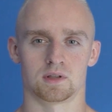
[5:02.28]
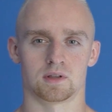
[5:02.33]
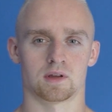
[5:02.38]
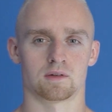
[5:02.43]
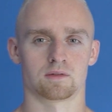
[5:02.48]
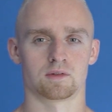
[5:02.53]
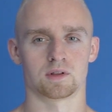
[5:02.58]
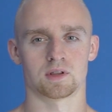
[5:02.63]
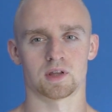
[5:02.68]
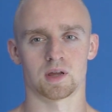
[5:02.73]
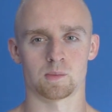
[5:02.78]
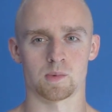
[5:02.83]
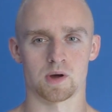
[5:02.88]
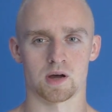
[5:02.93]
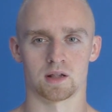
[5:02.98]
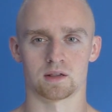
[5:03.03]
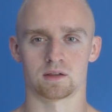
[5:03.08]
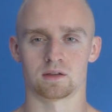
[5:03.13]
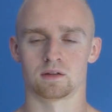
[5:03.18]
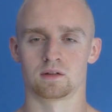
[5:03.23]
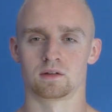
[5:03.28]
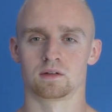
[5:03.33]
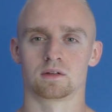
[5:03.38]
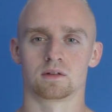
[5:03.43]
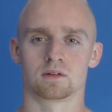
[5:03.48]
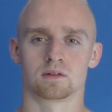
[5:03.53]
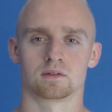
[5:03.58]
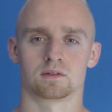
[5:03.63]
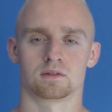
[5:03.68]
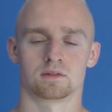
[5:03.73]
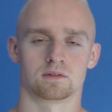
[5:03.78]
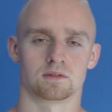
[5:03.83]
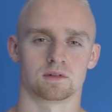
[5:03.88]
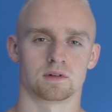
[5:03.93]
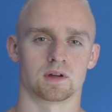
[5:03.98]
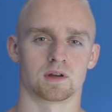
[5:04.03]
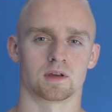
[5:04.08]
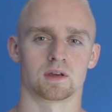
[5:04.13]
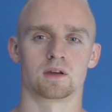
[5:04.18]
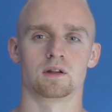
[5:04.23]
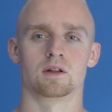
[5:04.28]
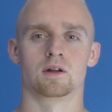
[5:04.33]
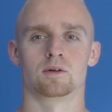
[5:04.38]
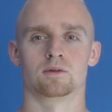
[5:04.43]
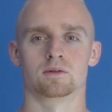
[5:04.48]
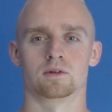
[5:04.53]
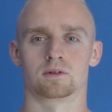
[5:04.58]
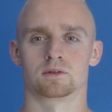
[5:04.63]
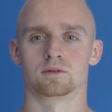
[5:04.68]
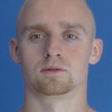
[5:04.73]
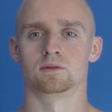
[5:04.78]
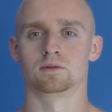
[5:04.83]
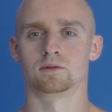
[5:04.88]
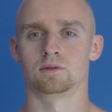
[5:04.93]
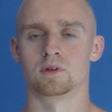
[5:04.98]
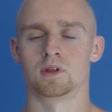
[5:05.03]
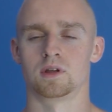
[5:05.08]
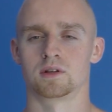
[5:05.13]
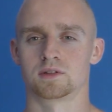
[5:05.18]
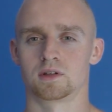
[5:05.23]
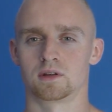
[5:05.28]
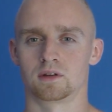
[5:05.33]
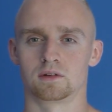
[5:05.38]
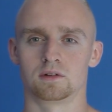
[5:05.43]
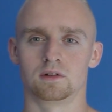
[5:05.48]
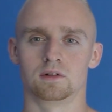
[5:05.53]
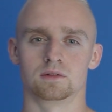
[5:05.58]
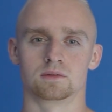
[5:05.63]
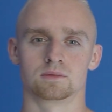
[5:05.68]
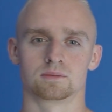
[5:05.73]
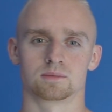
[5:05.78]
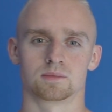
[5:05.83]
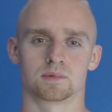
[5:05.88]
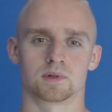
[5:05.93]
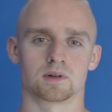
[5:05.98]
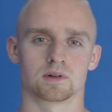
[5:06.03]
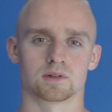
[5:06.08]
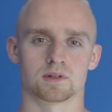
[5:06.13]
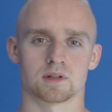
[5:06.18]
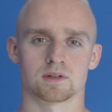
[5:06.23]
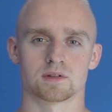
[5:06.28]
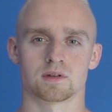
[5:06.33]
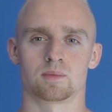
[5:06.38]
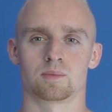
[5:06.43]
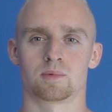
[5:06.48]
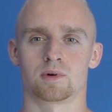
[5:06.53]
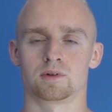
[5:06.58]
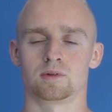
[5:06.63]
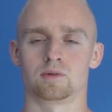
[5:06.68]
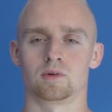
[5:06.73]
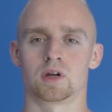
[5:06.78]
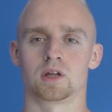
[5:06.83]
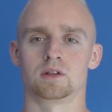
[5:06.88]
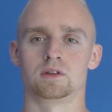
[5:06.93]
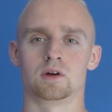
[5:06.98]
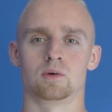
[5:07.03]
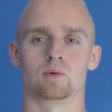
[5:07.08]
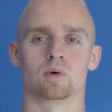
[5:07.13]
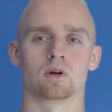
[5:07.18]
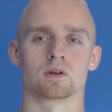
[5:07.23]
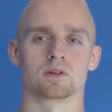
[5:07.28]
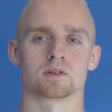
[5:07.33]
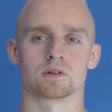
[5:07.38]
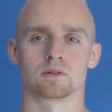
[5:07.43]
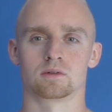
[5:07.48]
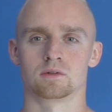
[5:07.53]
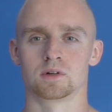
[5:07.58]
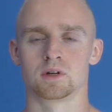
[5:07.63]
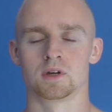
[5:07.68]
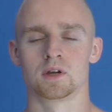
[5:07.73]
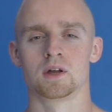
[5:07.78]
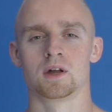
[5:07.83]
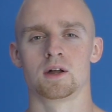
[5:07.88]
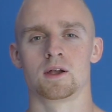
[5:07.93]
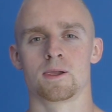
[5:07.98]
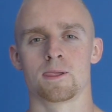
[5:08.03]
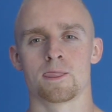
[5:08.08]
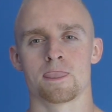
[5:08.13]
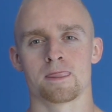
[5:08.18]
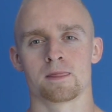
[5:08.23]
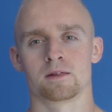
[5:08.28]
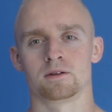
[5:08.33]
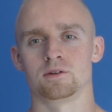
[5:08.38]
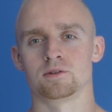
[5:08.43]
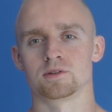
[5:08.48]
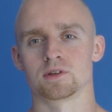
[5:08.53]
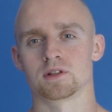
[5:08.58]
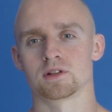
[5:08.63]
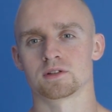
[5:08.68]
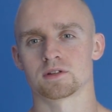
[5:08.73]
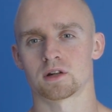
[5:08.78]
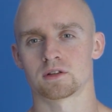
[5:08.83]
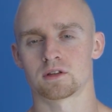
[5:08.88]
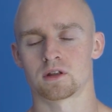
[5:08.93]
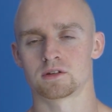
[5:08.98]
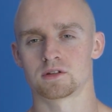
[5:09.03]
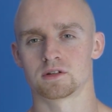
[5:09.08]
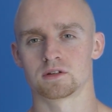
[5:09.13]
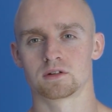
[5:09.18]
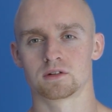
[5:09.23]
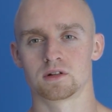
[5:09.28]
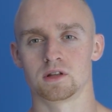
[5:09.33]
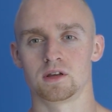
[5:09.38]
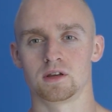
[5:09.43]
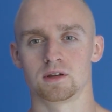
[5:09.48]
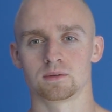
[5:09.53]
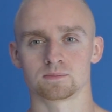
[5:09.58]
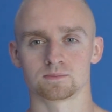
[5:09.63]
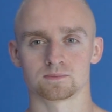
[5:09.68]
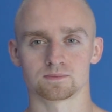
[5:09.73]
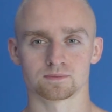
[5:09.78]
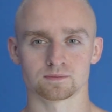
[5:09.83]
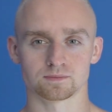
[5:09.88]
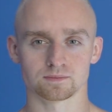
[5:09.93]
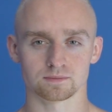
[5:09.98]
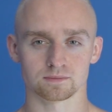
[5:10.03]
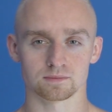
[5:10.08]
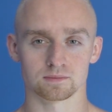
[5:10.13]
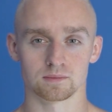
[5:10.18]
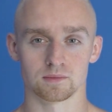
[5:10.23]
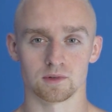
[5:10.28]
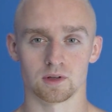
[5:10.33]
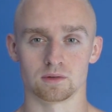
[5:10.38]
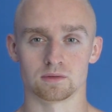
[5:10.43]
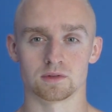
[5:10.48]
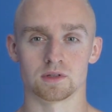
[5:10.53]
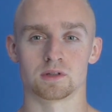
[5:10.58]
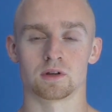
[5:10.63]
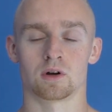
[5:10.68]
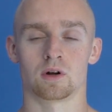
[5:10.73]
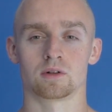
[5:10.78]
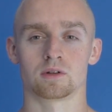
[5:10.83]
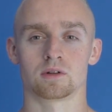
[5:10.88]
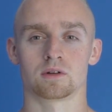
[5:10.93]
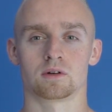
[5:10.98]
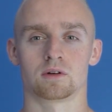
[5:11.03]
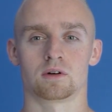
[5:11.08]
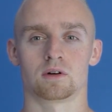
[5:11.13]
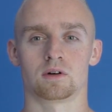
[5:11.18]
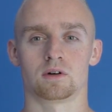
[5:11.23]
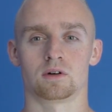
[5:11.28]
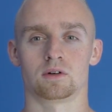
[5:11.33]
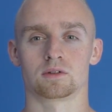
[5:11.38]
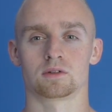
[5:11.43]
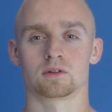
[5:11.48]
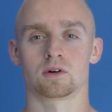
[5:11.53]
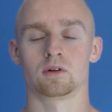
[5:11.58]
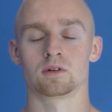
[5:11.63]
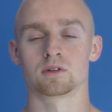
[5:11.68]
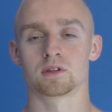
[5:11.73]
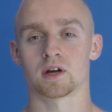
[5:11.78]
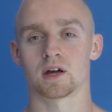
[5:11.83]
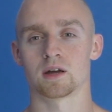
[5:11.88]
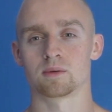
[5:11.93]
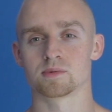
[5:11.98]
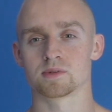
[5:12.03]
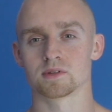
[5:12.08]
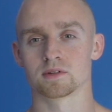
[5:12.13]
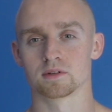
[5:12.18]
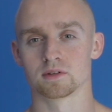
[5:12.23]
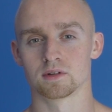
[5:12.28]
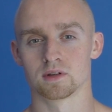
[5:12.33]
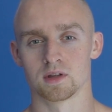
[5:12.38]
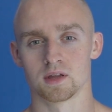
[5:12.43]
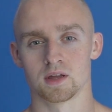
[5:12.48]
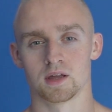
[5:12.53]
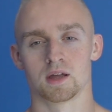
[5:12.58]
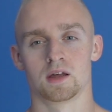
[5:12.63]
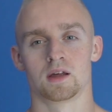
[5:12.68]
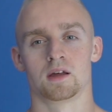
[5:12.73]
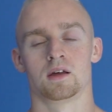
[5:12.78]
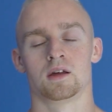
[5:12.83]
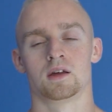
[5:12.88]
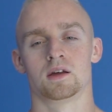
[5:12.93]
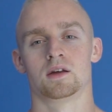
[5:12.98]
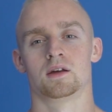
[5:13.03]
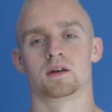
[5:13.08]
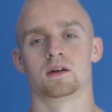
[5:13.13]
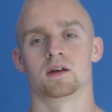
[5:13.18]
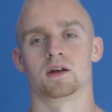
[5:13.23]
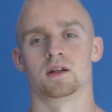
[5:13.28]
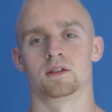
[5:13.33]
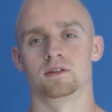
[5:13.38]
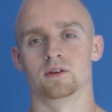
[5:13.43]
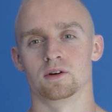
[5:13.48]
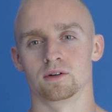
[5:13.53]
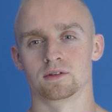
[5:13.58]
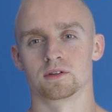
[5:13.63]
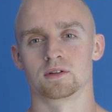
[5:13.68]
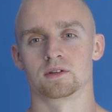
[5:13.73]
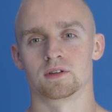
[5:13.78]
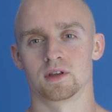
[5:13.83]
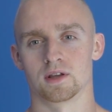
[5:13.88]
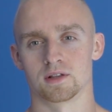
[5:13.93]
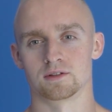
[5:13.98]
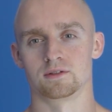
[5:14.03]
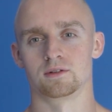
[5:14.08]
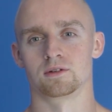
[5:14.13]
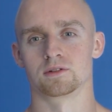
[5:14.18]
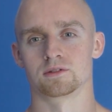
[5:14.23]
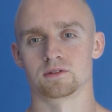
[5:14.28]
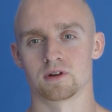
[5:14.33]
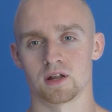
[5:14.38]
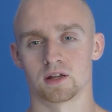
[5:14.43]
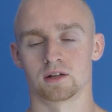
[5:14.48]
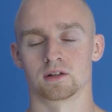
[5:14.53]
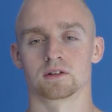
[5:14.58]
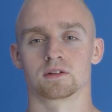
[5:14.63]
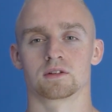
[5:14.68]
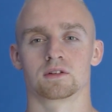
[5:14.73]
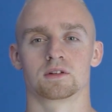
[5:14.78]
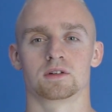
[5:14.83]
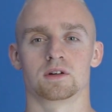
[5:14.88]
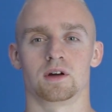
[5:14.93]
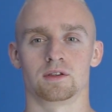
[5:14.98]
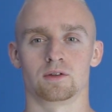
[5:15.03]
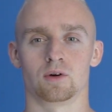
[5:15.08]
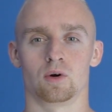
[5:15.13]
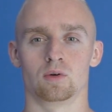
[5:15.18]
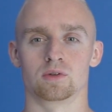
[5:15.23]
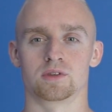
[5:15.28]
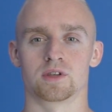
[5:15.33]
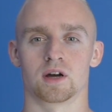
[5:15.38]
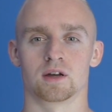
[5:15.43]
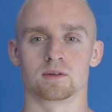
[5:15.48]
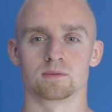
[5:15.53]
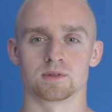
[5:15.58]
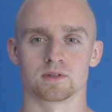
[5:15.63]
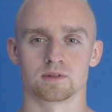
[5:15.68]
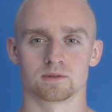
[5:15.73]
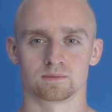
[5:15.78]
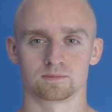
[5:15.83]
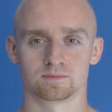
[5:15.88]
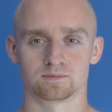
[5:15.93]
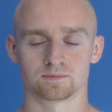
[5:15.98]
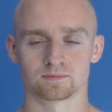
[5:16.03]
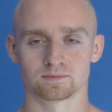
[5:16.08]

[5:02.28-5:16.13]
and every time add a kilo or two to the single, because at some point you will hit the wall. So use it strategically, use it all times, and don't test your strength at all times.